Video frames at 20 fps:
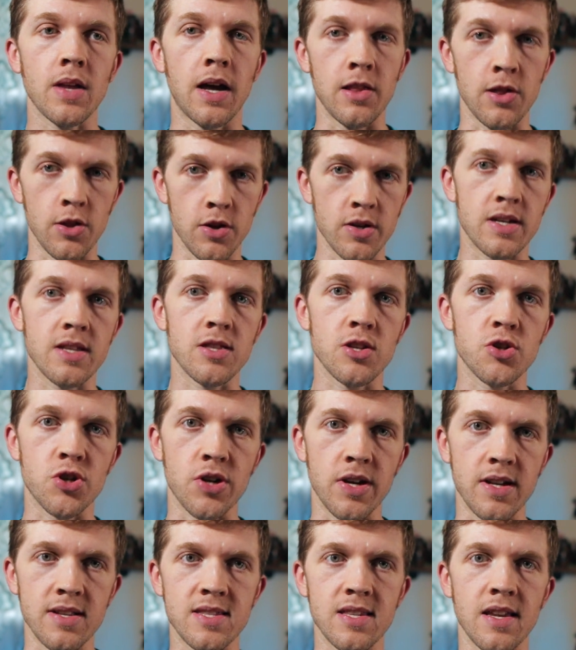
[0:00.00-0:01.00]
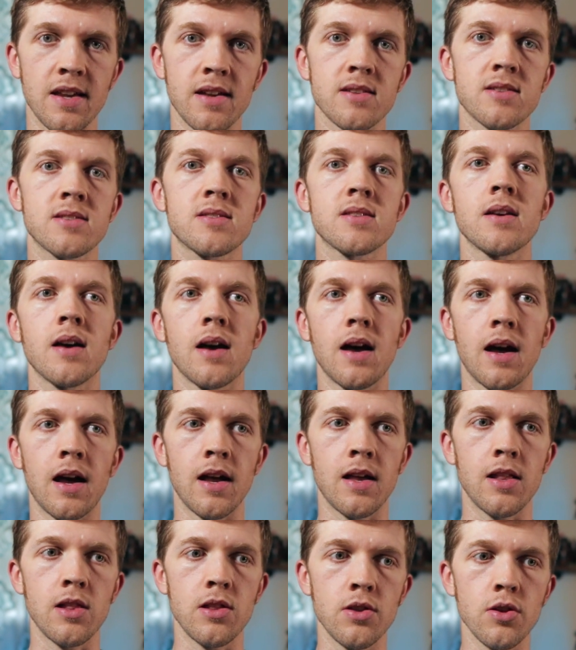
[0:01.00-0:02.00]
I looked at the Trance X,
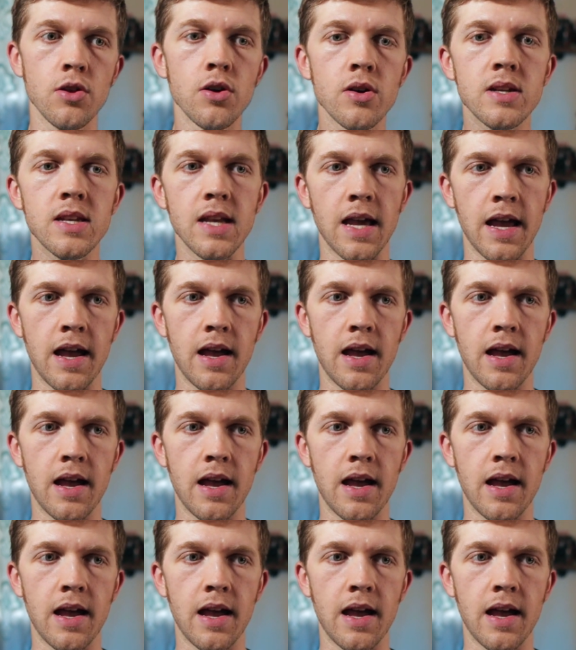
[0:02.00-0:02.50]
I looked